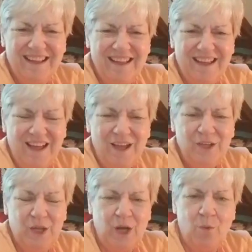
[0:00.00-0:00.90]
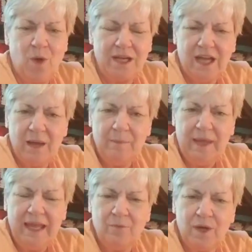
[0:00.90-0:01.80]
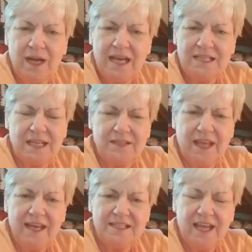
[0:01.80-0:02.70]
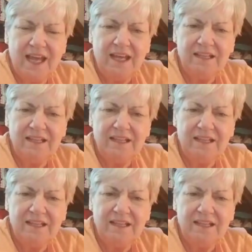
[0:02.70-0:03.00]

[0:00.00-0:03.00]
You know what got me when I sent that text?